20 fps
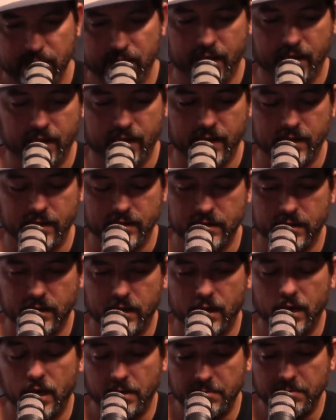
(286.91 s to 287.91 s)
And
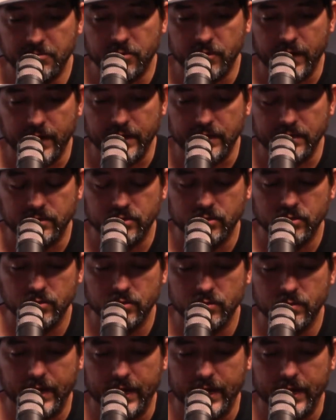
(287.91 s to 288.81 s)
upgrading to